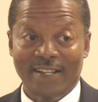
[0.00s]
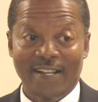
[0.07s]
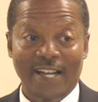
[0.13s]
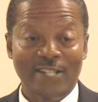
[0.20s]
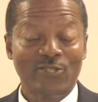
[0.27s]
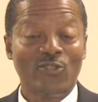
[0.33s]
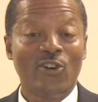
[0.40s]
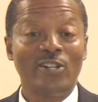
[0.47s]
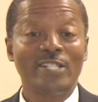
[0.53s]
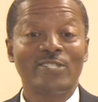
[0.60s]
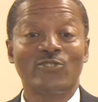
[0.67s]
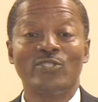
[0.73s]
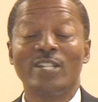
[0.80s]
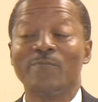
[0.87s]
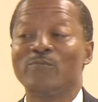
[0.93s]
And God is
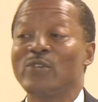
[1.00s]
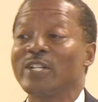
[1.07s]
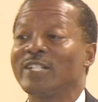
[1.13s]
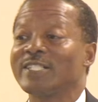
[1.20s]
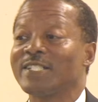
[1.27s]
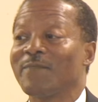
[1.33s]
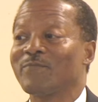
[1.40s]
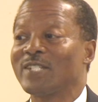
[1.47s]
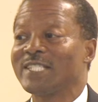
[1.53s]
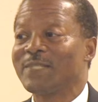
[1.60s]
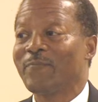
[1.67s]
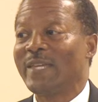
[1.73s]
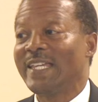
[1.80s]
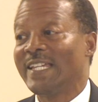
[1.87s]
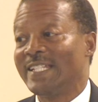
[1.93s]
going to bring us up to
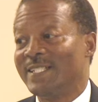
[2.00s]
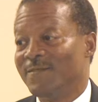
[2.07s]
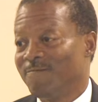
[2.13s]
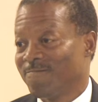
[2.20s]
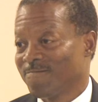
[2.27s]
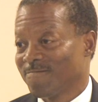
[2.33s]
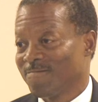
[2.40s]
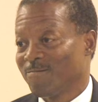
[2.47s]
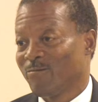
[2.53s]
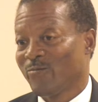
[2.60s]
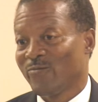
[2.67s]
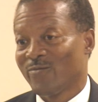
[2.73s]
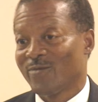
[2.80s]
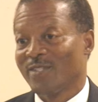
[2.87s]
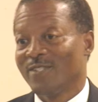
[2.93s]
speed.
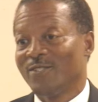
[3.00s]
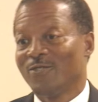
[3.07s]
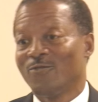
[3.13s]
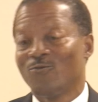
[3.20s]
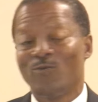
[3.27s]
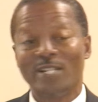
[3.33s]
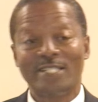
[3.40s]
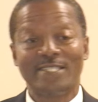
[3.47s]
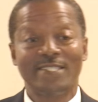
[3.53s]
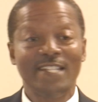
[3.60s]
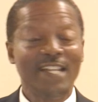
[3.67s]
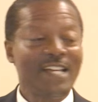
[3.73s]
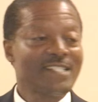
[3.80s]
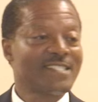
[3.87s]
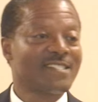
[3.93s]
What
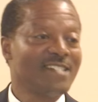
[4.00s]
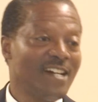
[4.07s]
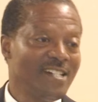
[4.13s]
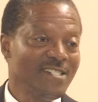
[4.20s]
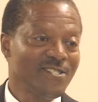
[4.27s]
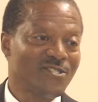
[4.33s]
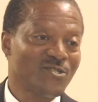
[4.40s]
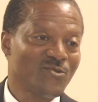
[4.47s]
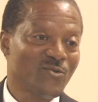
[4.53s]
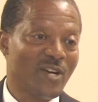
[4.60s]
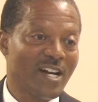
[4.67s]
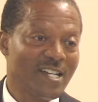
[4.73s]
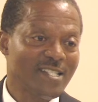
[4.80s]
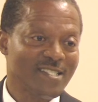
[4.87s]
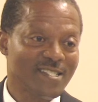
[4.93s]
sin has done to
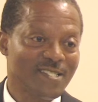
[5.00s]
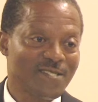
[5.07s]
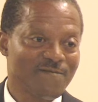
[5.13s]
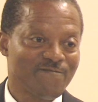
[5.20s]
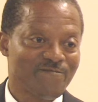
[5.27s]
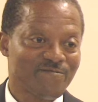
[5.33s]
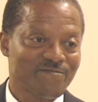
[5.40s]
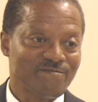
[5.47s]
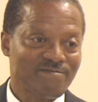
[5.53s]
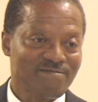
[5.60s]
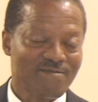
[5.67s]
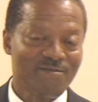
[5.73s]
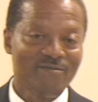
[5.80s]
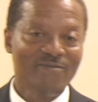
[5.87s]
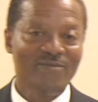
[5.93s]
us,
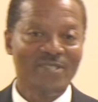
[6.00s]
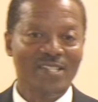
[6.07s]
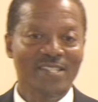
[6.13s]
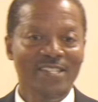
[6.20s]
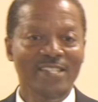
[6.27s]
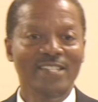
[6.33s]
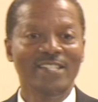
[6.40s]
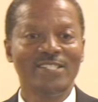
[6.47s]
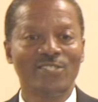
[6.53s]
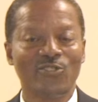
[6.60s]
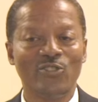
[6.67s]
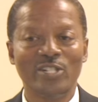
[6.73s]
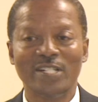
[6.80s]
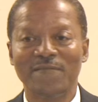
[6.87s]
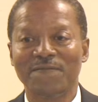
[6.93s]
He is
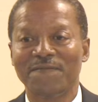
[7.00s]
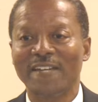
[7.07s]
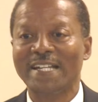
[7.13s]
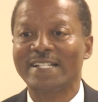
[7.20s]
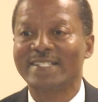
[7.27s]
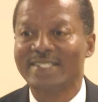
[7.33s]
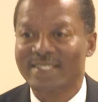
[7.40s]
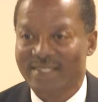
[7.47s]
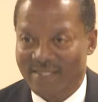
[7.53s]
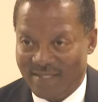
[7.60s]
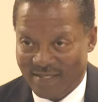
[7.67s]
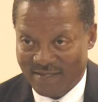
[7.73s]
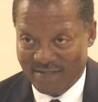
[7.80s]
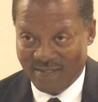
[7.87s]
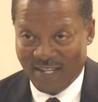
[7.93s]
going to
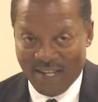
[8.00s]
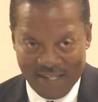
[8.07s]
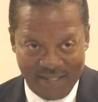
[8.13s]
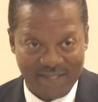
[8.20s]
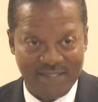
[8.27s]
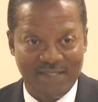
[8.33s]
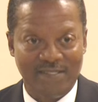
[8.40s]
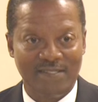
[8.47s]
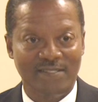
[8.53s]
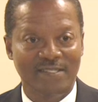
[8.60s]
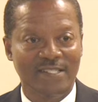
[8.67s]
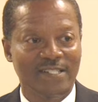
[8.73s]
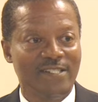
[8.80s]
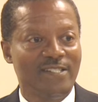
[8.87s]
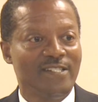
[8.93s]
fix us
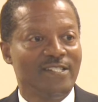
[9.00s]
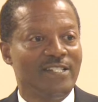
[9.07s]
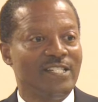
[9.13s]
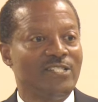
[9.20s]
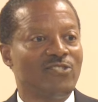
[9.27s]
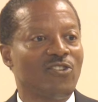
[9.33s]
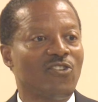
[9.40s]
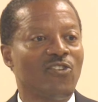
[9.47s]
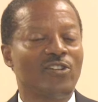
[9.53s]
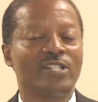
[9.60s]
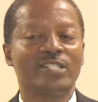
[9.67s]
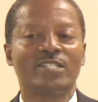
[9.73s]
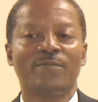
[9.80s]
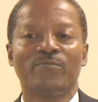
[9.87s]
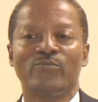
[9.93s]
Amen. in
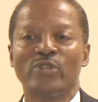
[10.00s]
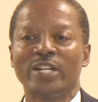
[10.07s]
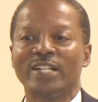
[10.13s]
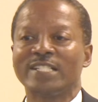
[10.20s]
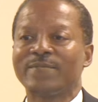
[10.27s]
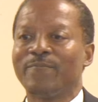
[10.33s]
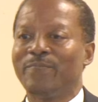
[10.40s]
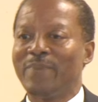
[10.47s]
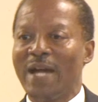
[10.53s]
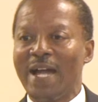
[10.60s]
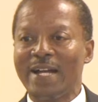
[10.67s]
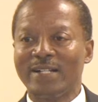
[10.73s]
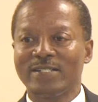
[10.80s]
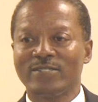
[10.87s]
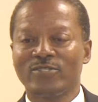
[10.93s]
order to bring us
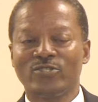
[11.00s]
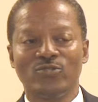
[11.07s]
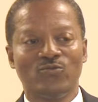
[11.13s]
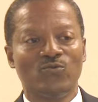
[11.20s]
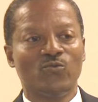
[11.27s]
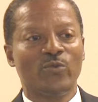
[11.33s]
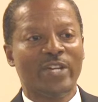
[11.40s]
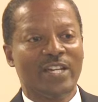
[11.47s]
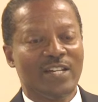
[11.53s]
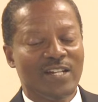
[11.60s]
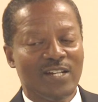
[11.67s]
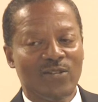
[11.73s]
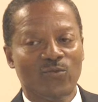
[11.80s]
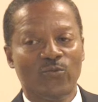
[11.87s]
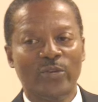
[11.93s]
back to
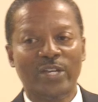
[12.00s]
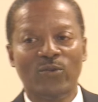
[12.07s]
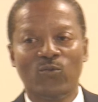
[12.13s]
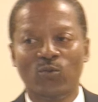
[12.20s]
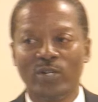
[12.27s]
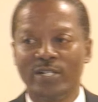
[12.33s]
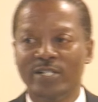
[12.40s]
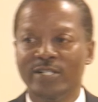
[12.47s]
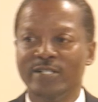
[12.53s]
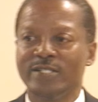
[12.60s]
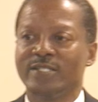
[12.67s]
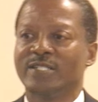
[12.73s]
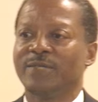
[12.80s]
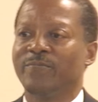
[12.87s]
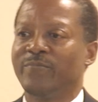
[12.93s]
where we were
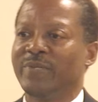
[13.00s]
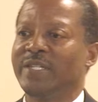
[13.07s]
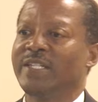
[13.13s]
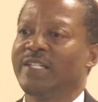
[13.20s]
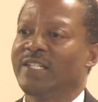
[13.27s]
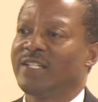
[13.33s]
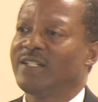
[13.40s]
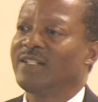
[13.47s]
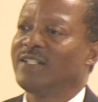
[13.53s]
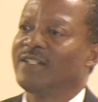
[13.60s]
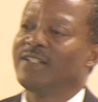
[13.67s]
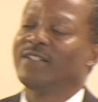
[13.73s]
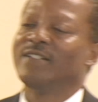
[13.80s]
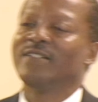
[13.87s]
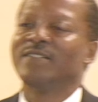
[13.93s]
to be
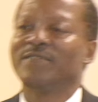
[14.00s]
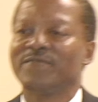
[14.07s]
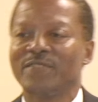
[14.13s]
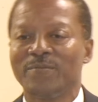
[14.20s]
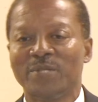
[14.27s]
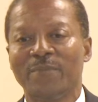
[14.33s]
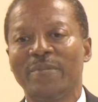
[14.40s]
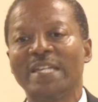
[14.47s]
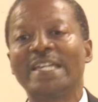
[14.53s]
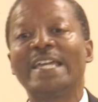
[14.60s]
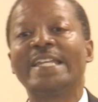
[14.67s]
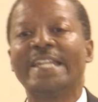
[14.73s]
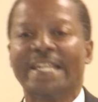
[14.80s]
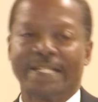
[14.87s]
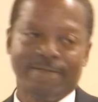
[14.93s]
from the
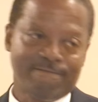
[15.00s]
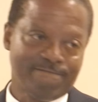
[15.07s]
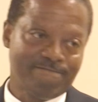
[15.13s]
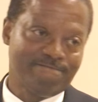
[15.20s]
beginning.